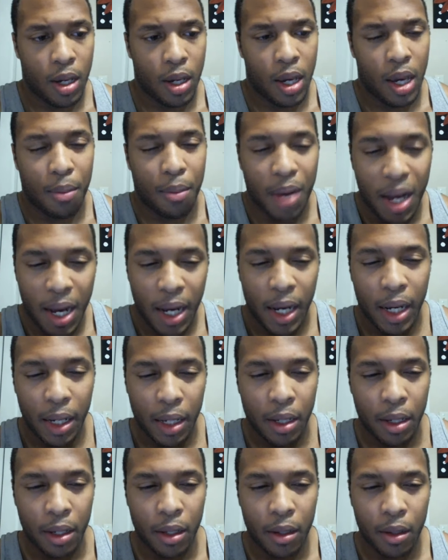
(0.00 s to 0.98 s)
Am
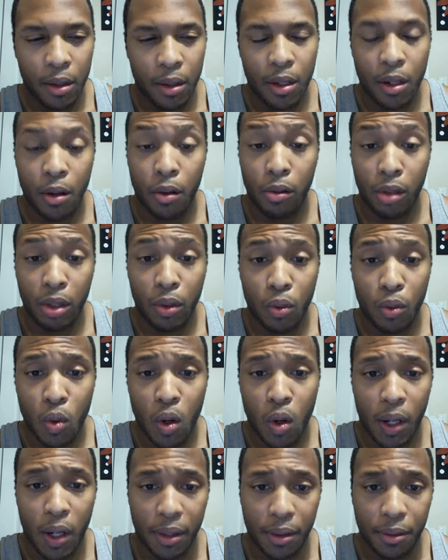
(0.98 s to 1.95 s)
I the only
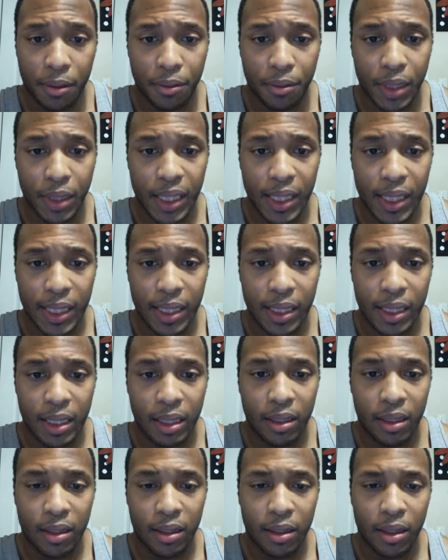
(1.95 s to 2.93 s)
one
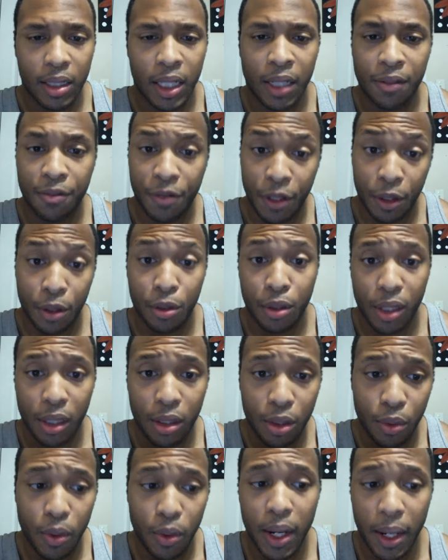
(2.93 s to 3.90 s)
that feels
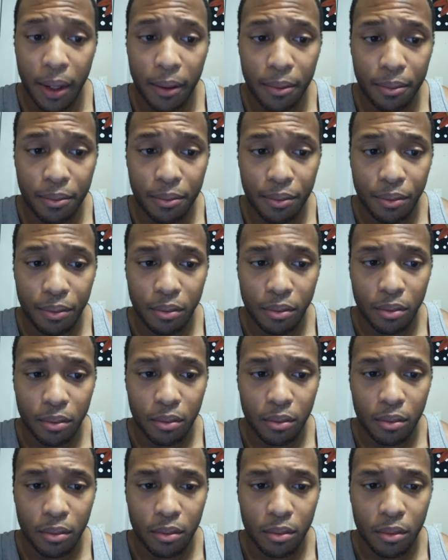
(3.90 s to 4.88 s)
this way?
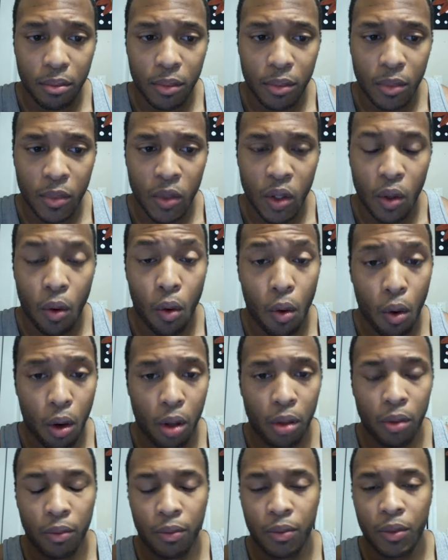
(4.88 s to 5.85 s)

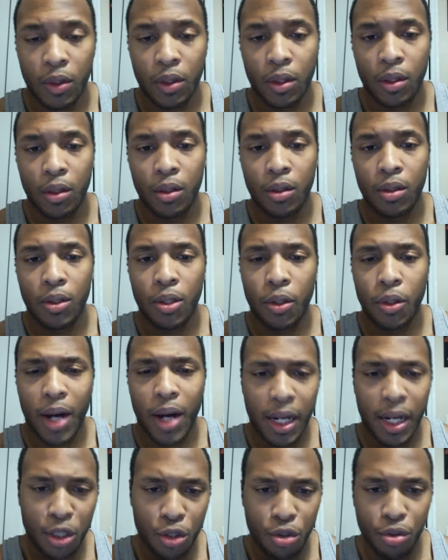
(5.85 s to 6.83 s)
Or do
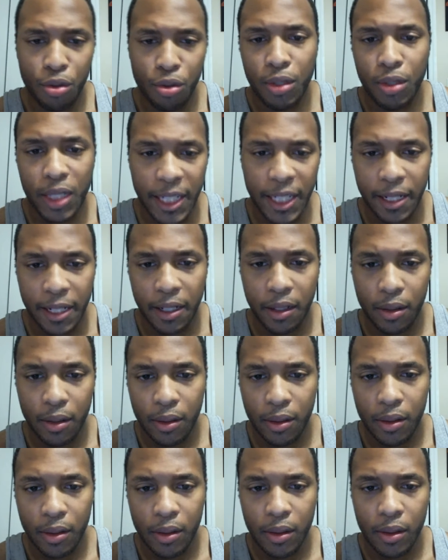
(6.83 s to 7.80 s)
I truly
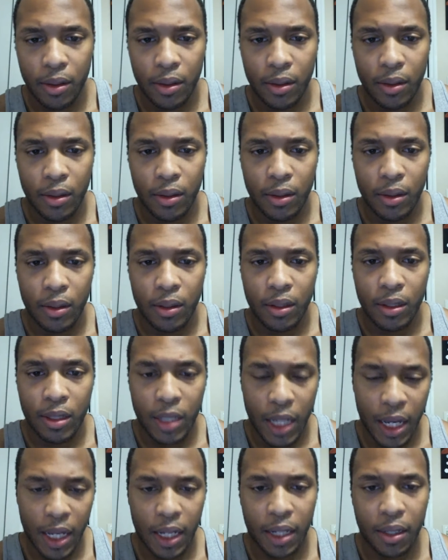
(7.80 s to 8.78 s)

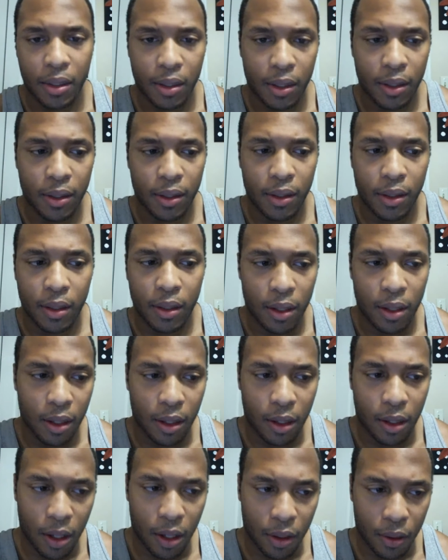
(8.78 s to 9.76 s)
stand
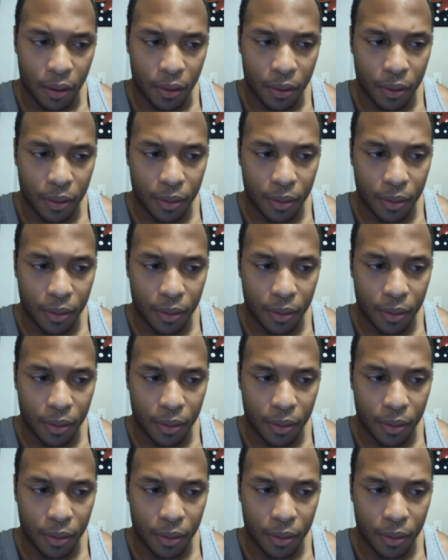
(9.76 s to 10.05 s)
alone?